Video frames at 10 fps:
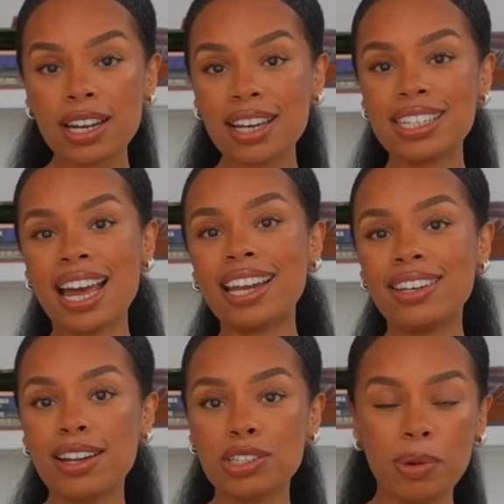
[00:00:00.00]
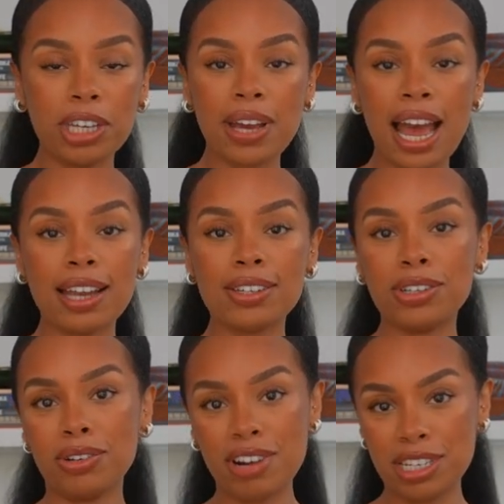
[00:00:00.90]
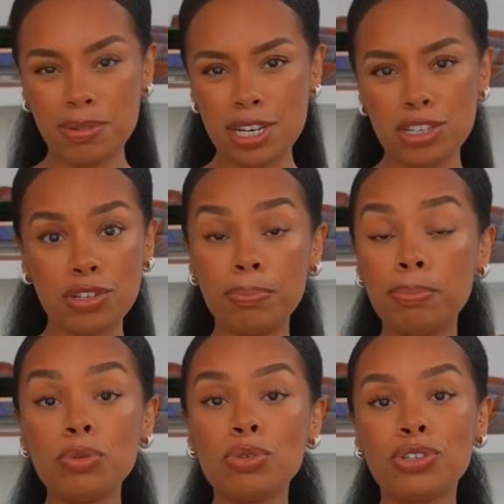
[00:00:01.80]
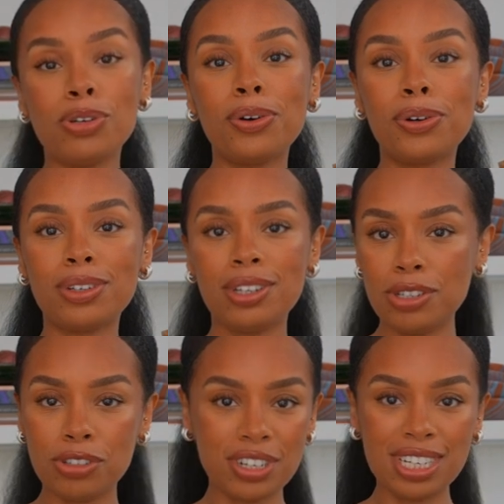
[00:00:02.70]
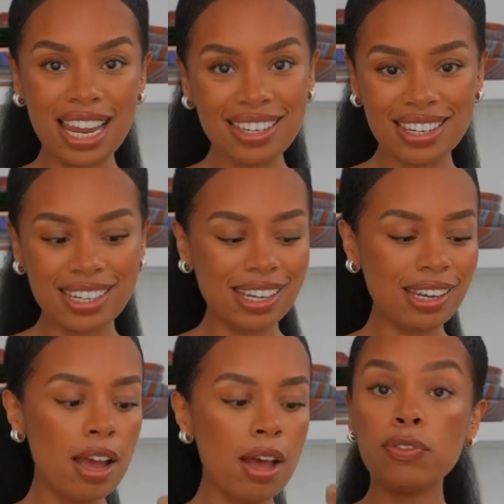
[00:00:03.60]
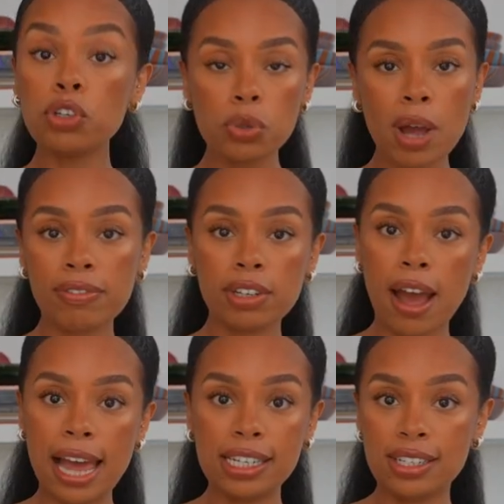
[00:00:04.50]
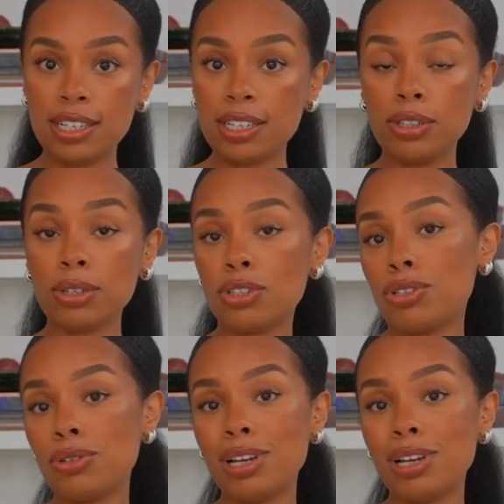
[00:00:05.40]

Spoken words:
nice to add nuts where you can to your recipes to boost your nutrient density. If you do have a nut allergy, you can just do